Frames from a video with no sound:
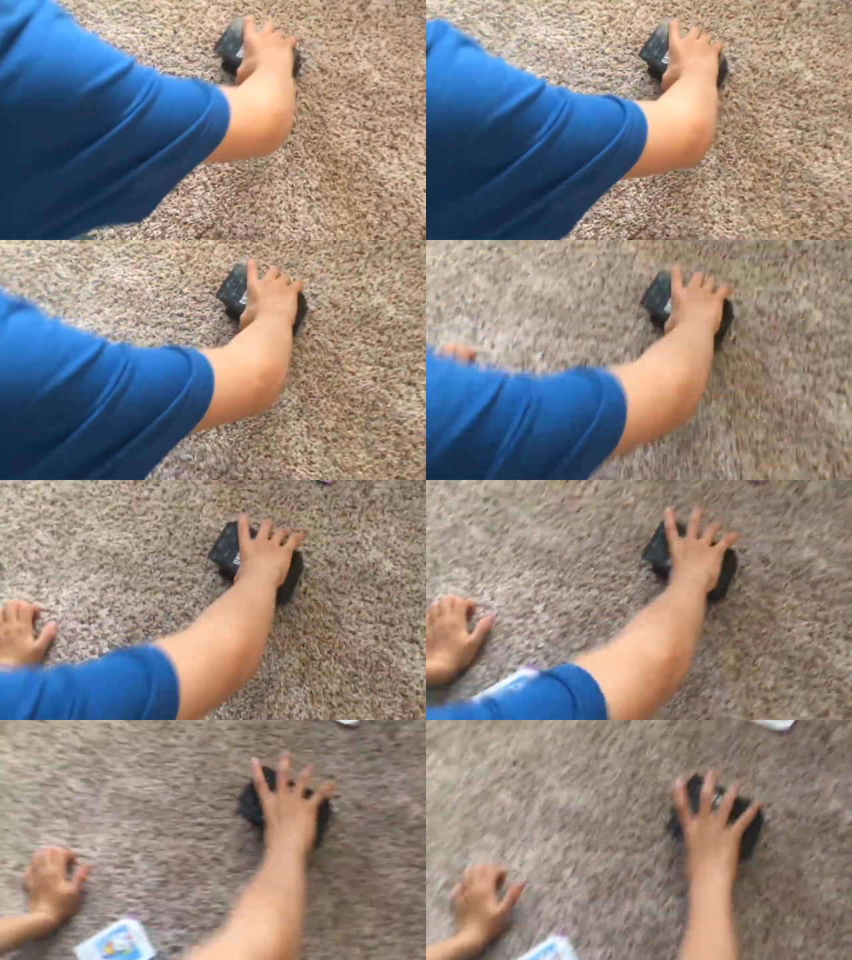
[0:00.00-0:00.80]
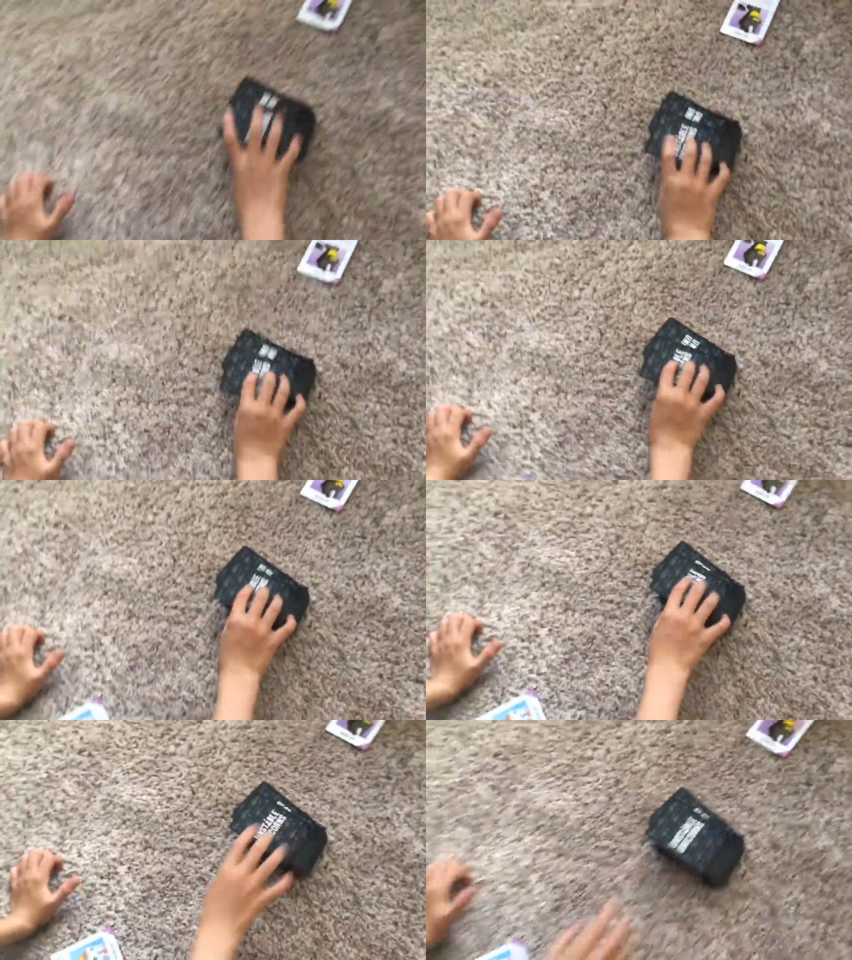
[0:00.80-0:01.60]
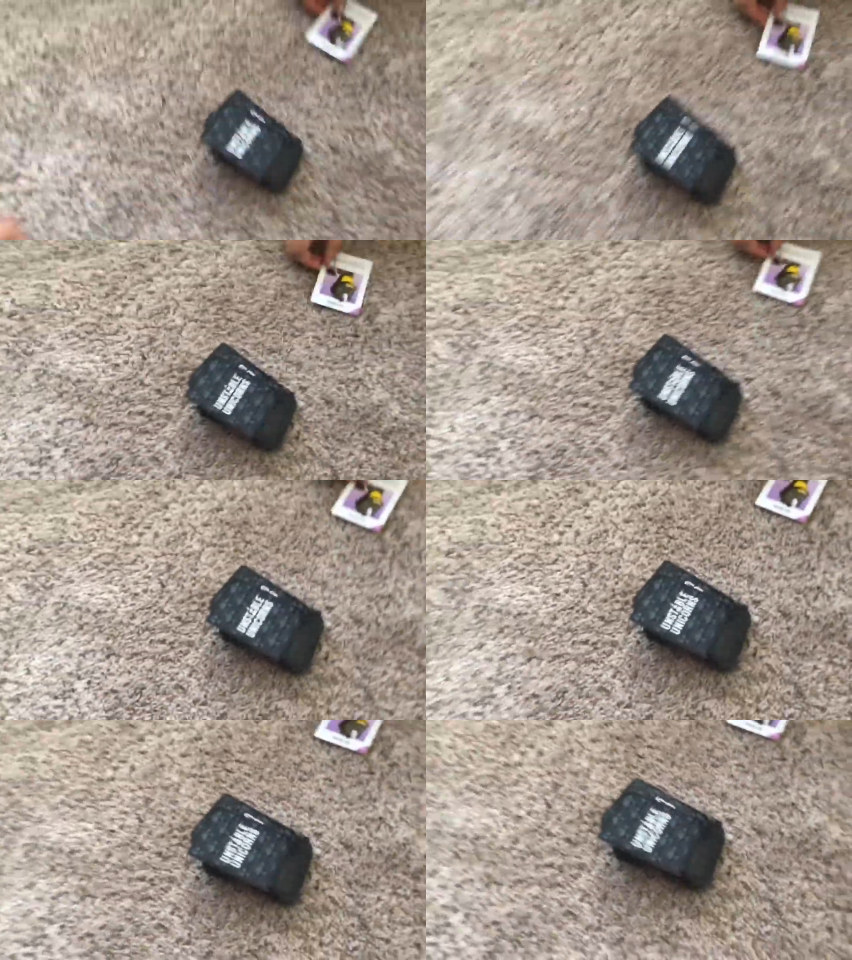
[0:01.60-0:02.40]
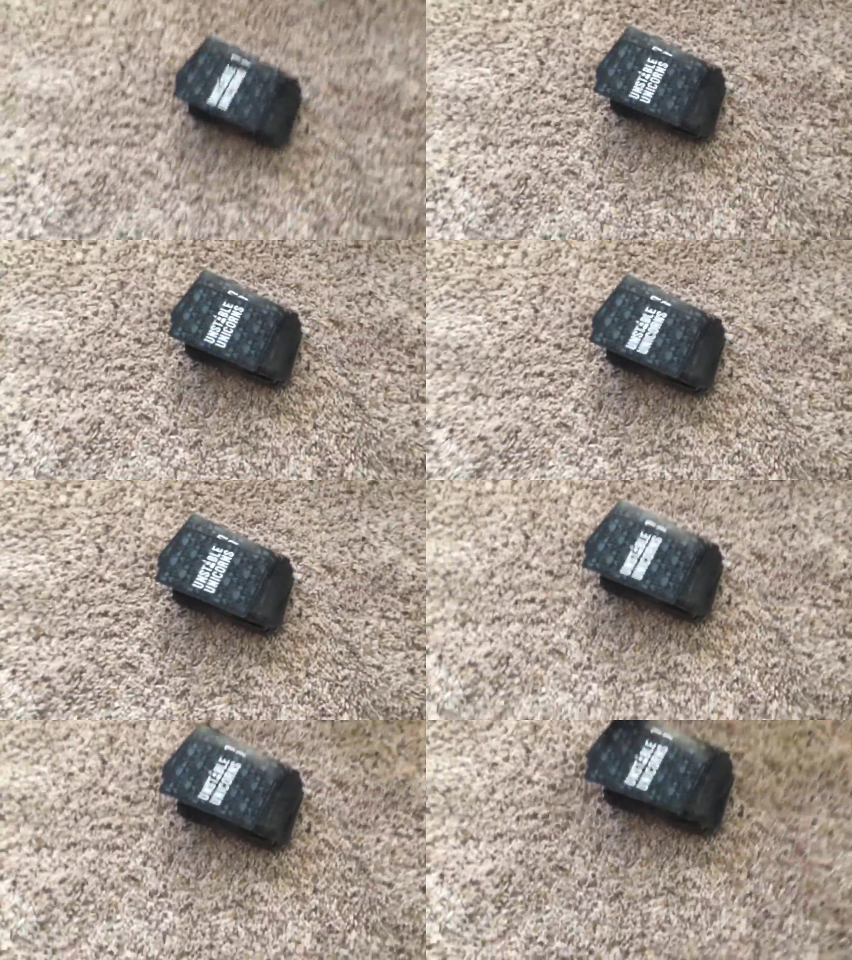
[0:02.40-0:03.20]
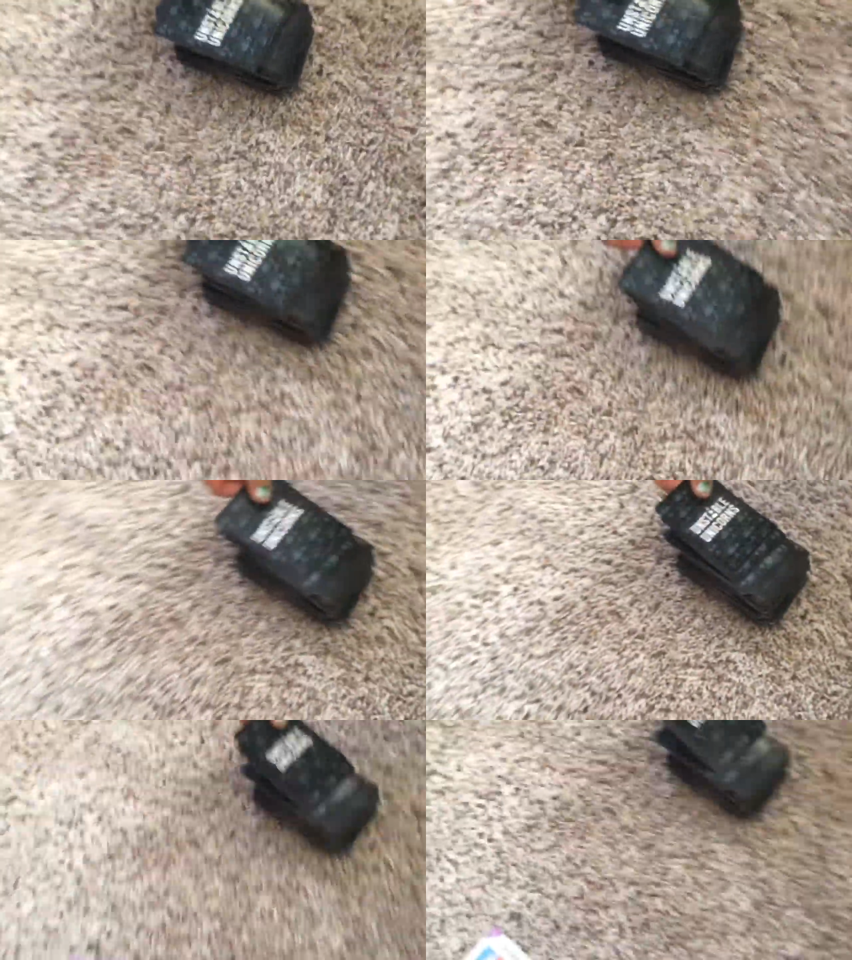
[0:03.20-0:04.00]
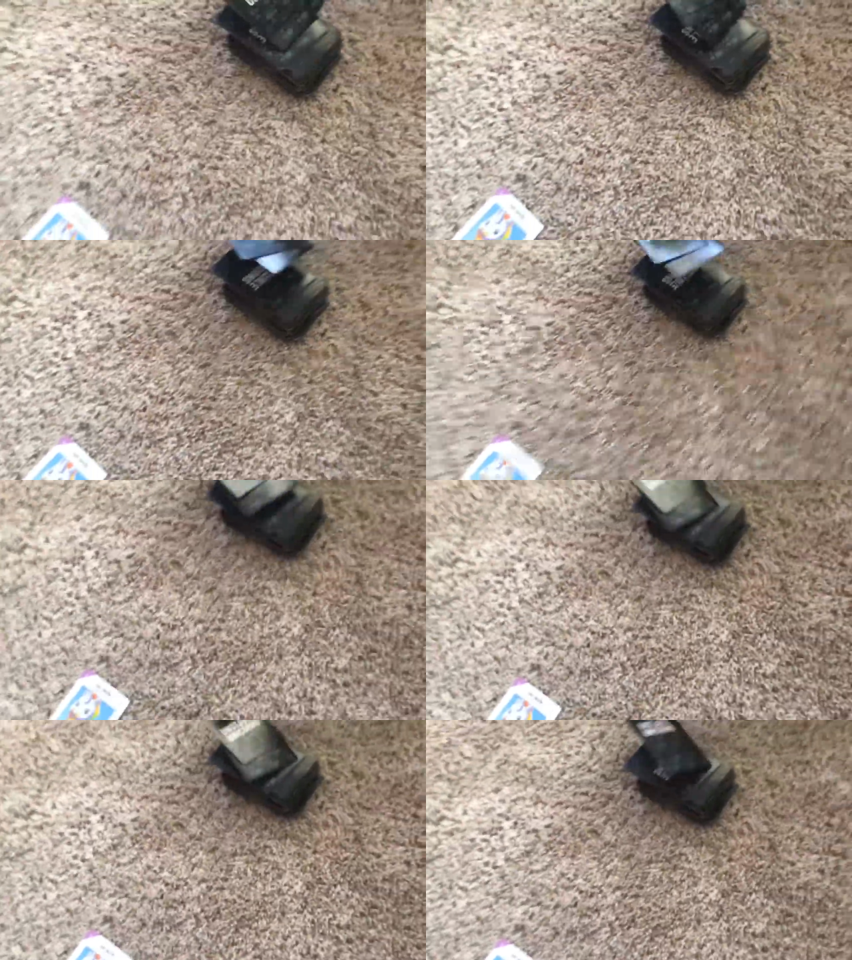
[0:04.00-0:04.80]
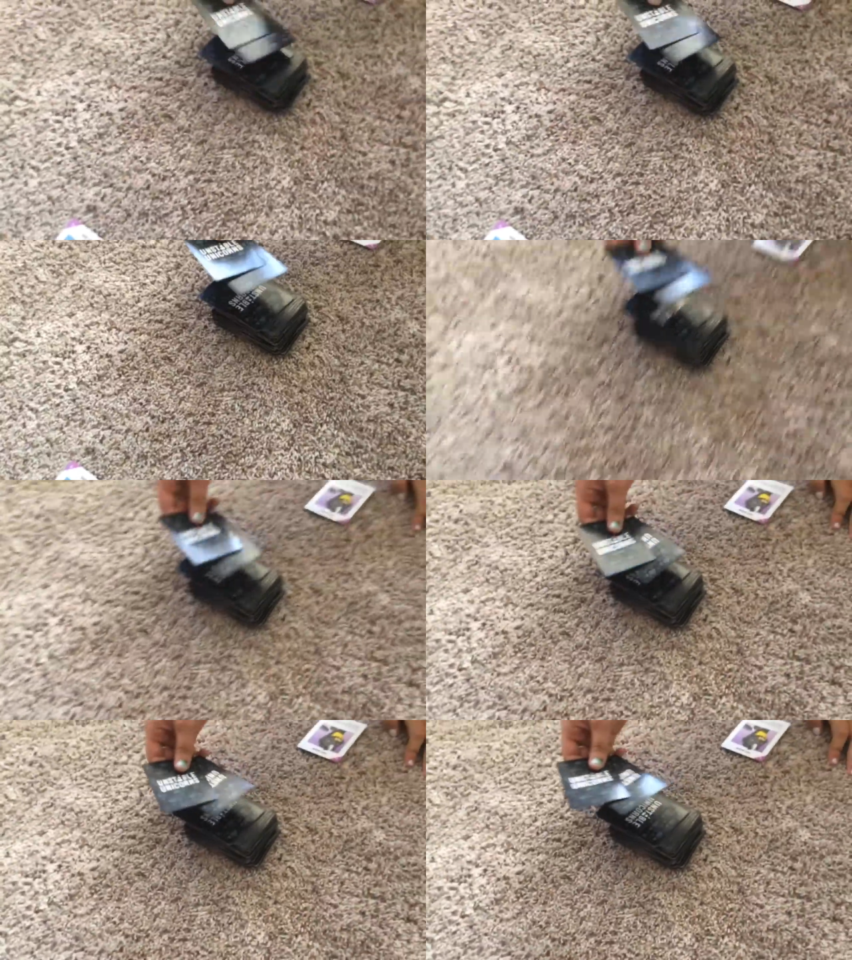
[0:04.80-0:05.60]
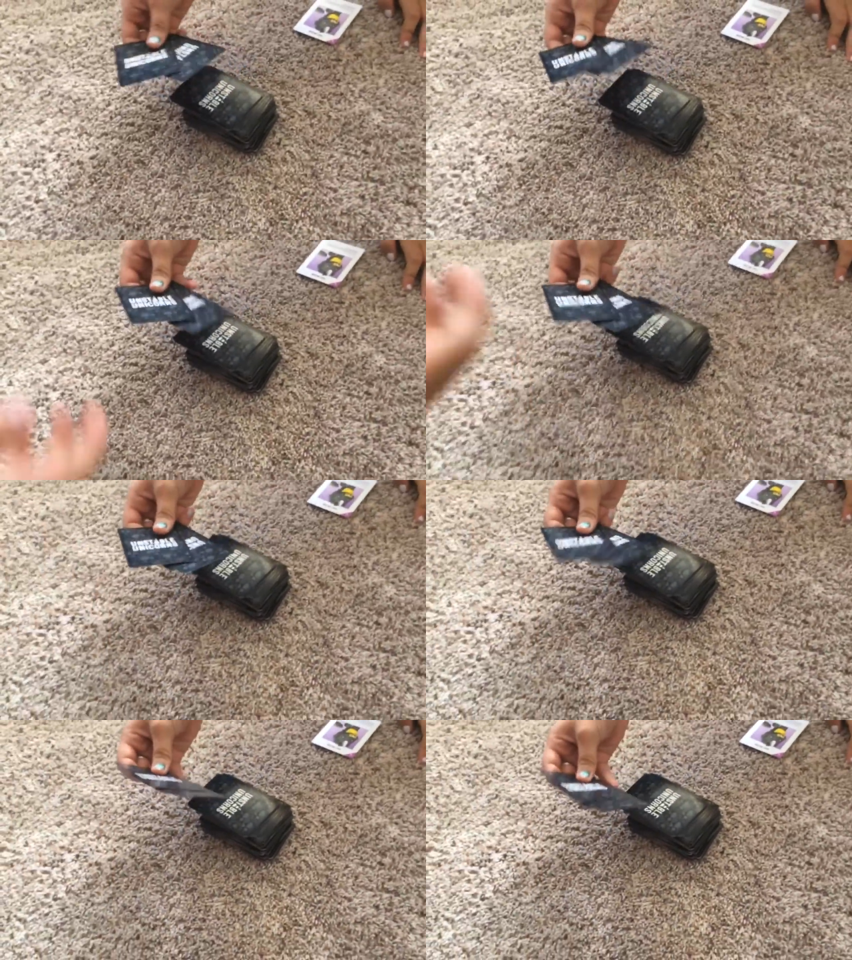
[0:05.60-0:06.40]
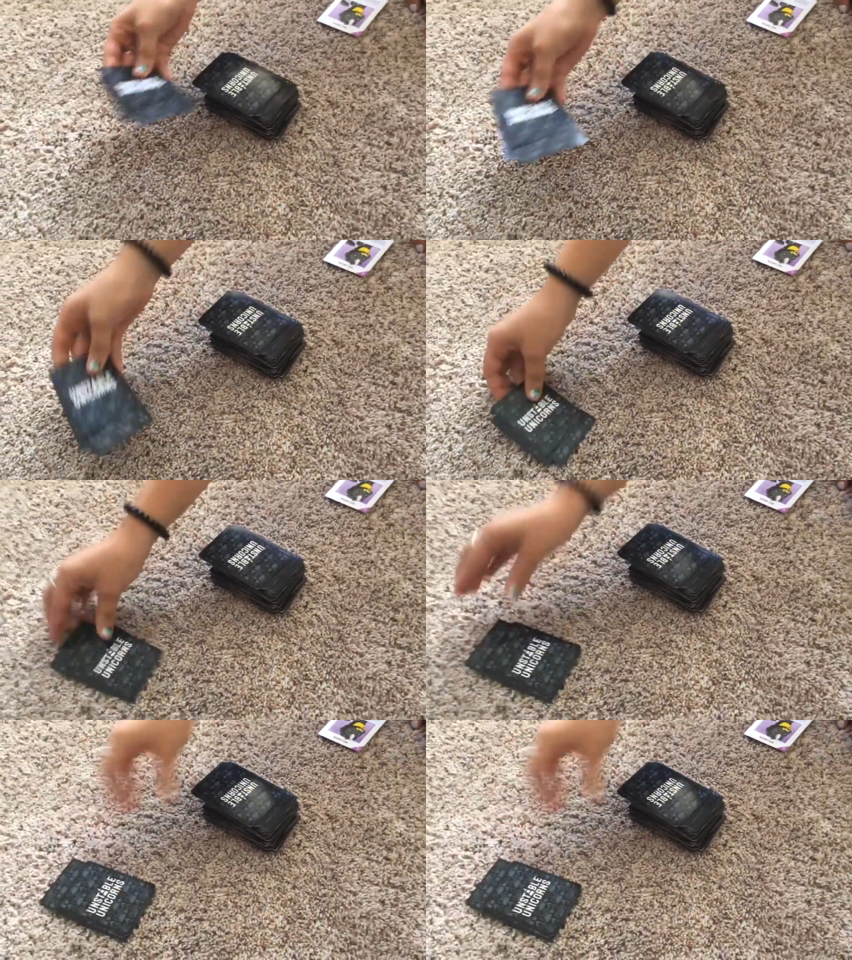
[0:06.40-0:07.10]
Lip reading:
[unreadable: no face in view]